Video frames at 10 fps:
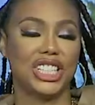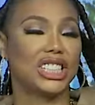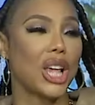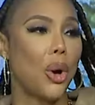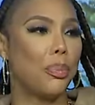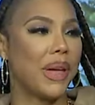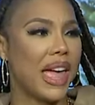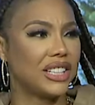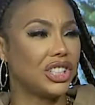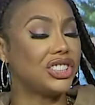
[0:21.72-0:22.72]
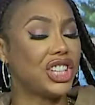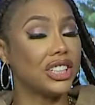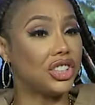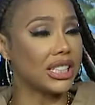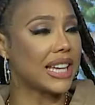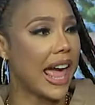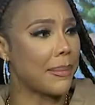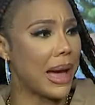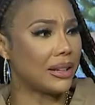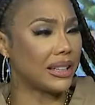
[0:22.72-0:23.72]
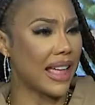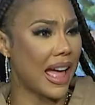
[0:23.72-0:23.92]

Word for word: She's so big. She, she just came out the thing?